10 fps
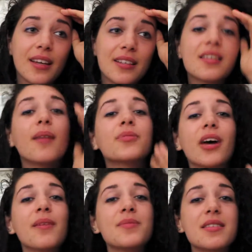
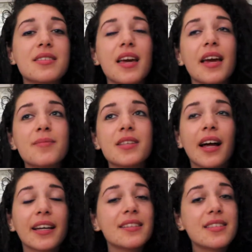Sometimes it seems
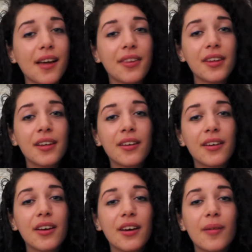like it's nothing,
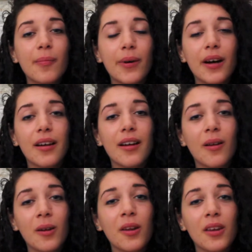but
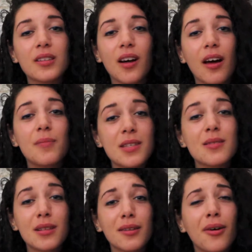a lot of the times
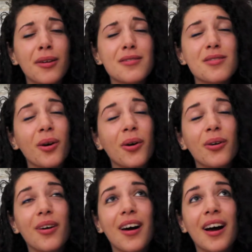it's a lot,
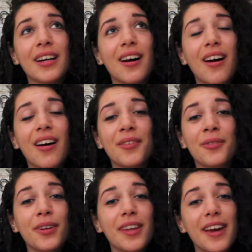so I can't
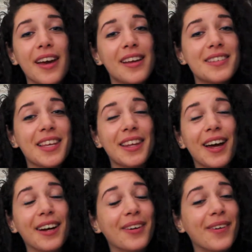really answer
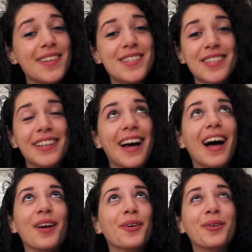that question
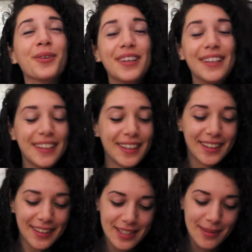at all.
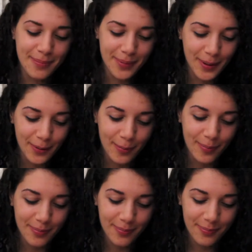It's a bit of a
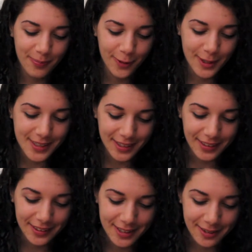
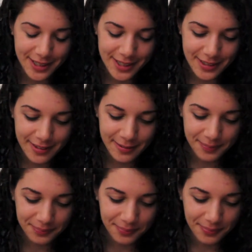ridiculous question.
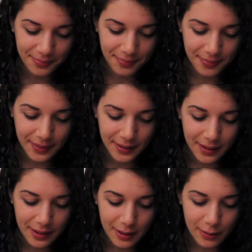
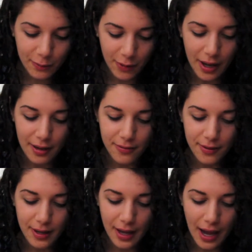5.
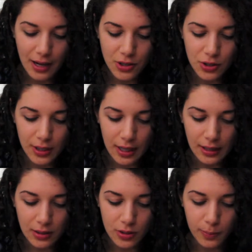How did you get
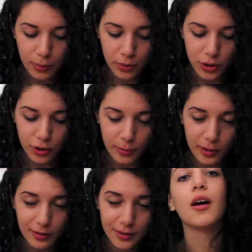into BookTubing?